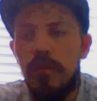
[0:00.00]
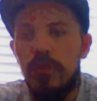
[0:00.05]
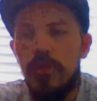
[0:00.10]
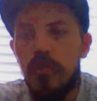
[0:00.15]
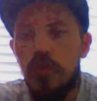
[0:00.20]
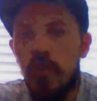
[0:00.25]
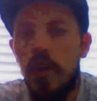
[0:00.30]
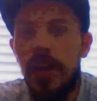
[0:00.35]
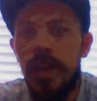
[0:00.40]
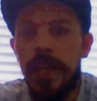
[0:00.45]

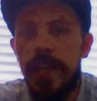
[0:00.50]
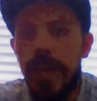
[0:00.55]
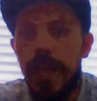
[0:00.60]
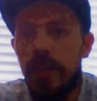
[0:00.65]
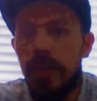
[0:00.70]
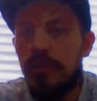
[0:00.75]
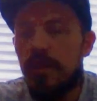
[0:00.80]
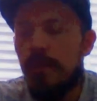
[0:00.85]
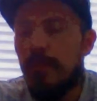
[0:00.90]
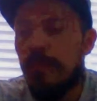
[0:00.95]
trying to get
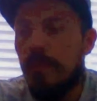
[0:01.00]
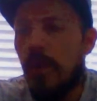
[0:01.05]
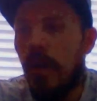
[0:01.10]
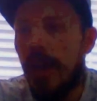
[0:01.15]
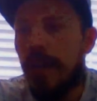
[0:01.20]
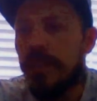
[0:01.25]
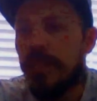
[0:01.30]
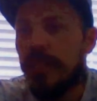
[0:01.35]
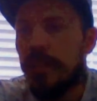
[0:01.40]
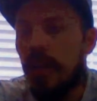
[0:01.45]
you to
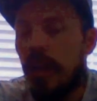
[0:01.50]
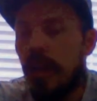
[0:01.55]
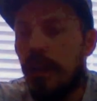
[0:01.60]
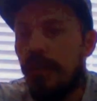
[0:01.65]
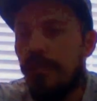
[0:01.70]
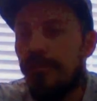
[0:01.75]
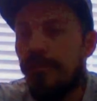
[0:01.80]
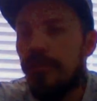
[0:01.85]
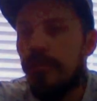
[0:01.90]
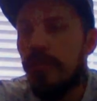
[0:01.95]
buy
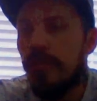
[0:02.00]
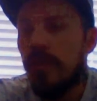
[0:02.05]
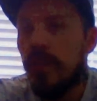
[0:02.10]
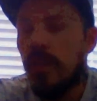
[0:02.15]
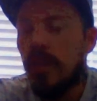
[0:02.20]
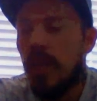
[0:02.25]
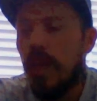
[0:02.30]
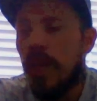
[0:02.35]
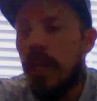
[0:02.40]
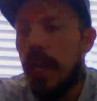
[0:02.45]
stuff
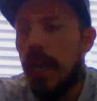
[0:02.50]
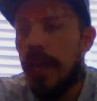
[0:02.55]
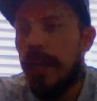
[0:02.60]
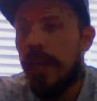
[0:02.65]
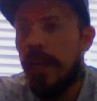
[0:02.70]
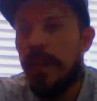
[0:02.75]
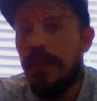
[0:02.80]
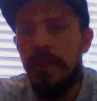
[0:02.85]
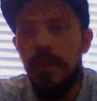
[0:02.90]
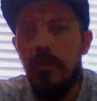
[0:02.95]
and
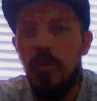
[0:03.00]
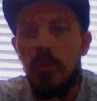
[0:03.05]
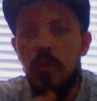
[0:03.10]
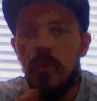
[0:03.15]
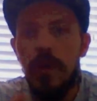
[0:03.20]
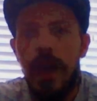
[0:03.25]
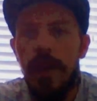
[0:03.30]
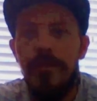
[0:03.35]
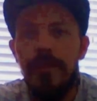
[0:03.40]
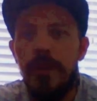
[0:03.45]
then them
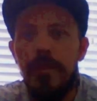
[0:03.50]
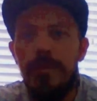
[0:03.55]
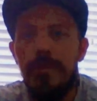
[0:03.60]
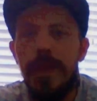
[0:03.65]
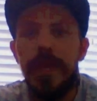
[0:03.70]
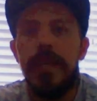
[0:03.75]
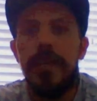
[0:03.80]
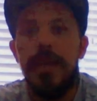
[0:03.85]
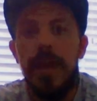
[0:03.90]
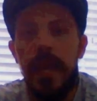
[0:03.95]
all having a
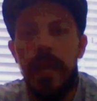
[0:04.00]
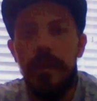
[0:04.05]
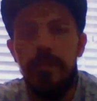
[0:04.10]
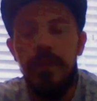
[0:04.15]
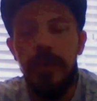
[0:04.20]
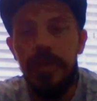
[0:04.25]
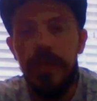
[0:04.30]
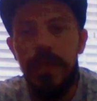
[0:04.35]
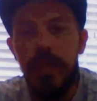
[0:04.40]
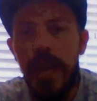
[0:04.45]
big game
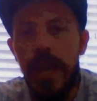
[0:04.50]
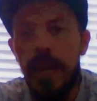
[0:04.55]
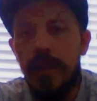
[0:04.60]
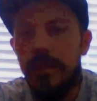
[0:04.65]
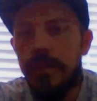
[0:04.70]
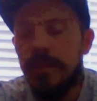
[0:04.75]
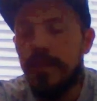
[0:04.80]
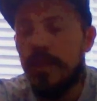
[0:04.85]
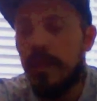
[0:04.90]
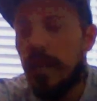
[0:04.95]
at the
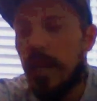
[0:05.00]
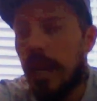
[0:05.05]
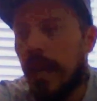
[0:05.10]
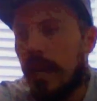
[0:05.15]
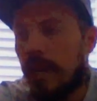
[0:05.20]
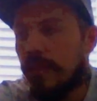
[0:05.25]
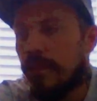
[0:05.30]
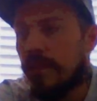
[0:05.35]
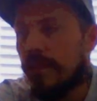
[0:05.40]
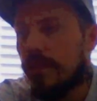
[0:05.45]
end.
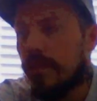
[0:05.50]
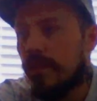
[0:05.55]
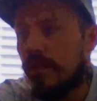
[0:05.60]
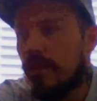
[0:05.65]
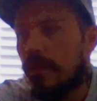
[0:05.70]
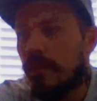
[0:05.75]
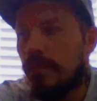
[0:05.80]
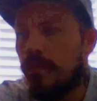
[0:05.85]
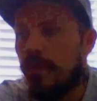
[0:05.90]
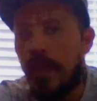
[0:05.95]
And
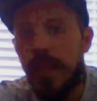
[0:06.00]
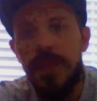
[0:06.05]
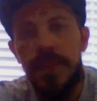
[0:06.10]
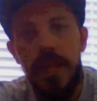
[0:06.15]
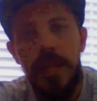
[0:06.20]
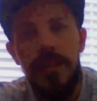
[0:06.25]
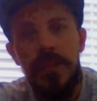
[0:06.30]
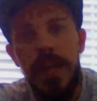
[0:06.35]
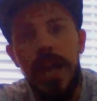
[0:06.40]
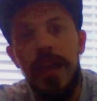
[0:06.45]
yeah,
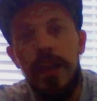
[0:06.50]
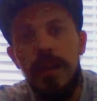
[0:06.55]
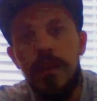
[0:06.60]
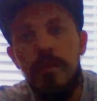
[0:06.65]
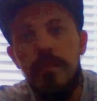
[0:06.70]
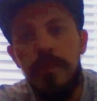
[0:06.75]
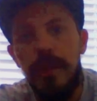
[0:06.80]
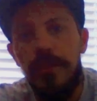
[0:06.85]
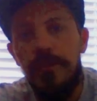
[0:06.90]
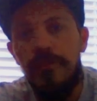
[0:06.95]
that
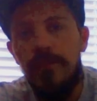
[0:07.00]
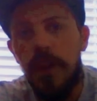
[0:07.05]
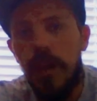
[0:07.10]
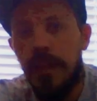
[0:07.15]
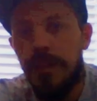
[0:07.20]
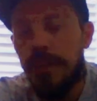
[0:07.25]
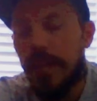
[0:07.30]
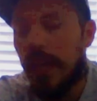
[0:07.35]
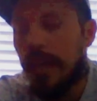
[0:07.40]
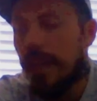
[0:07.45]
can be
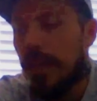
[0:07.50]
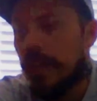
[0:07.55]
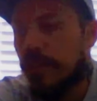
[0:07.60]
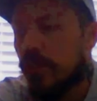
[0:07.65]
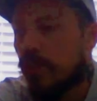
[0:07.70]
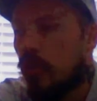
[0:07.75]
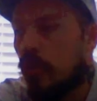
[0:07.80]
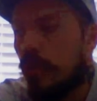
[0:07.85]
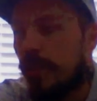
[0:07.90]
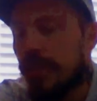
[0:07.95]
fun. That's
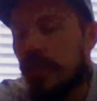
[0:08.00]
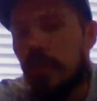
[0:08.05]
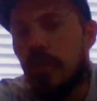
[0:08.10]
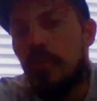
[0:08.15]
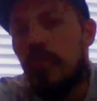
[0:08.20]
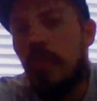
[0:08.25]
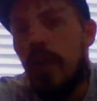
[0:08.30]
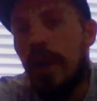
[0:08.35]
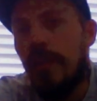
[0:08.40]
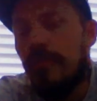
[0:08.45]
cool. It's a
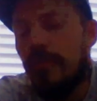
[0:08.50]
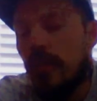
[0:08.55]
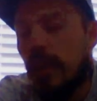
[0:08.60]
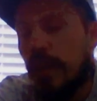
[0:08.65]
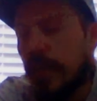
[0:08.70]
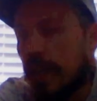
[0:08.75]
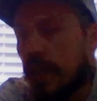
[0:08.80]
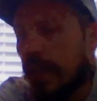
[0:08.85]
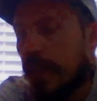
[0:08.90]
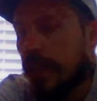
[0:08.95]
good way of
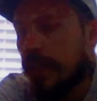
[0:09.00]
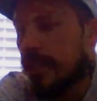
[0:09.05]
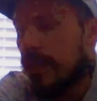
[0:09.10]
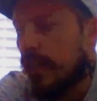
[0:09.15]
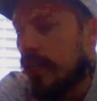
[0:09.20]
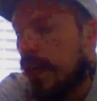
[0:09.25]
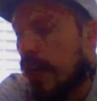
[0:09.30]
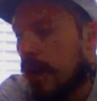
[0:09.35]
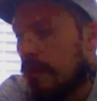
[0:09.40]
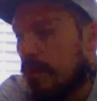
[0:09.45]
like collecting
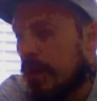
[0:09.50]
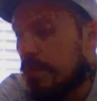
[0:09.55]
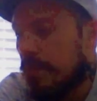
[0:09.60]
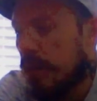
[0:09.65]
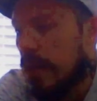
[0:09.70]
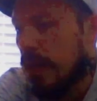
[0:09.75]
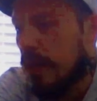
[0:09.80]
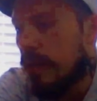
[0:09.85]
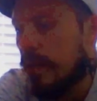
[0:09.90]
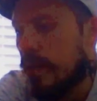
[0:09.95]
an army,
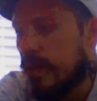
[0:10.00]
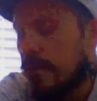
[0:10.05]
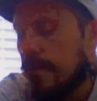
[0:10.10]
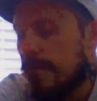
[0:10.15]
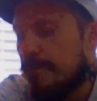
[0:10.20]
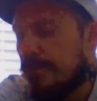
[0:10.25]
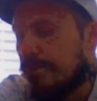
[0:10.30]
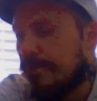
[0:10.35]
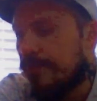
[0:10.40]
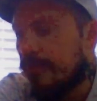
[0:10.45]
but
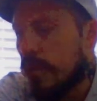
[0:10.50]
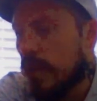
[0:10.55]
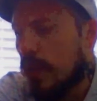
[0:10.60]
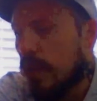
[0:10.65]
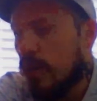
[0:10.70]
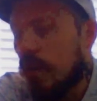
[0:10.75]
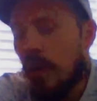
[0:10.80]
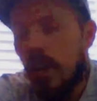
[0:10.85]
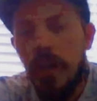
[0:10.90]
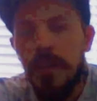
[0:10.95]

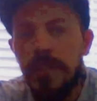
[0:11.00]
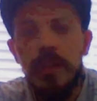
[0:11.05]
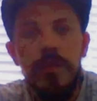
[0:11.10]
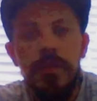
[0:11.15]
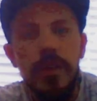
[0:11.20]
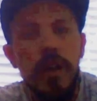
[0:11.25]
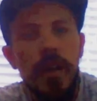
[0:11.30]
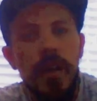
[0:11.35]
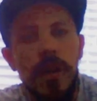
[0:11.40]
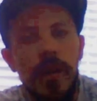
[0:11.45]
I don't
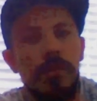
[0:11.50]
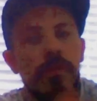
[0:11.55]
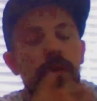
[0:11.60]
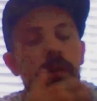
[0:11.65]
know.